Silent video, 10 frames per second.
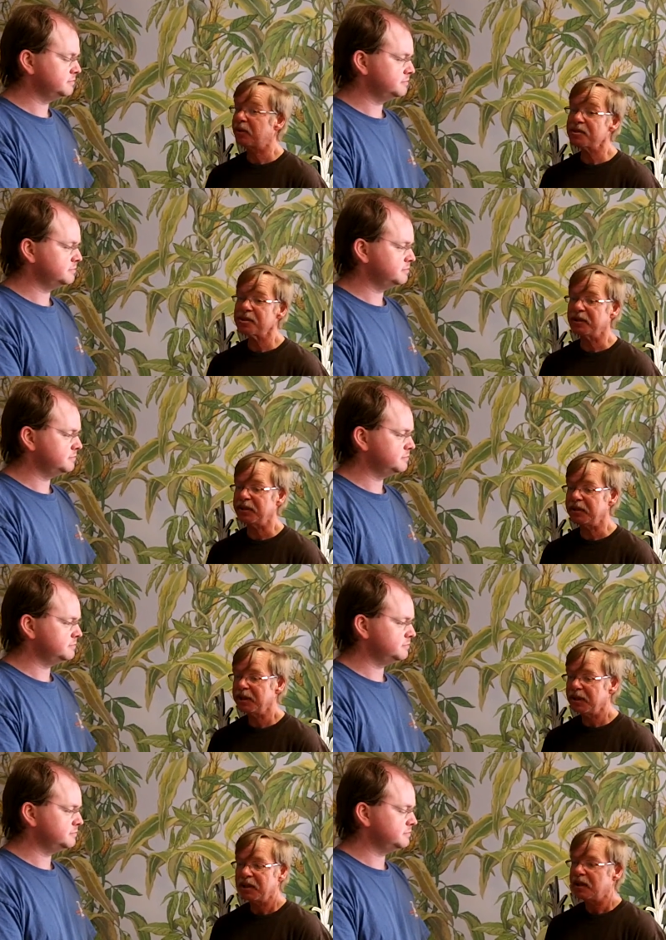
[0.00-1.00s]
Speaker 1: Personally,
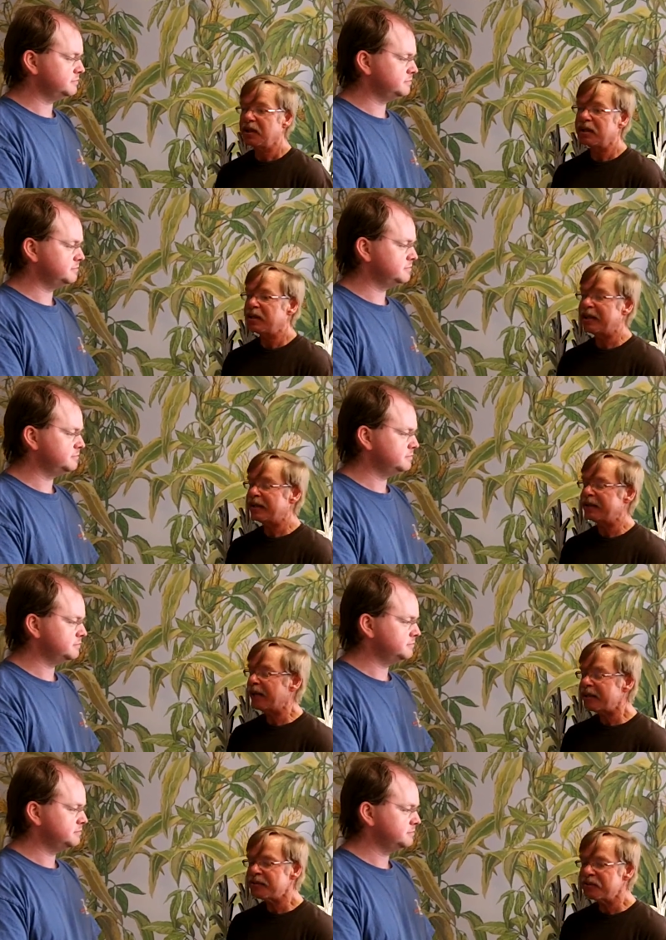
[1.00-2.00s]
that,
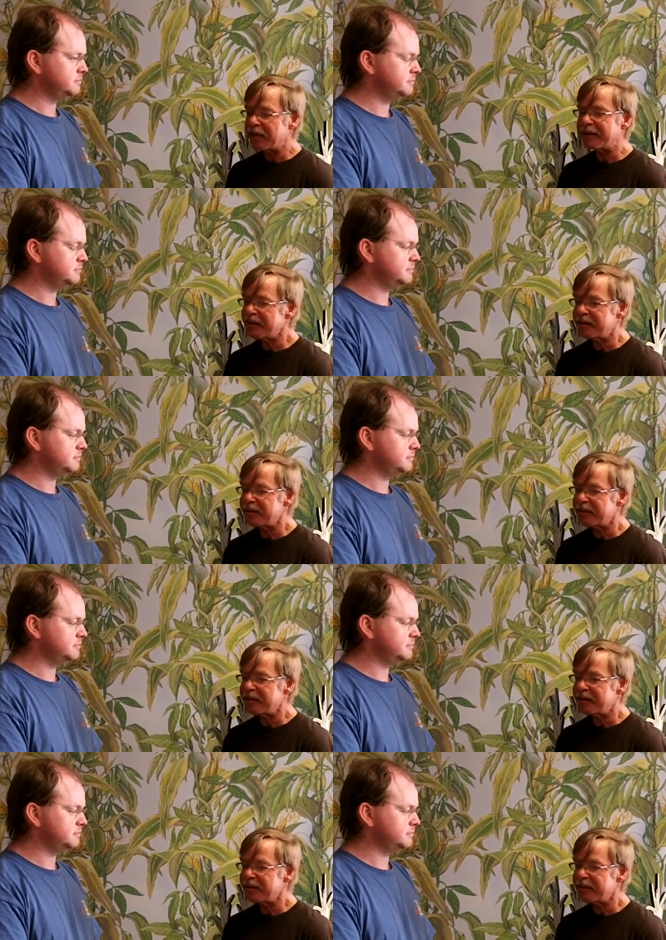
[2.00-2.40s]
that doesn't that,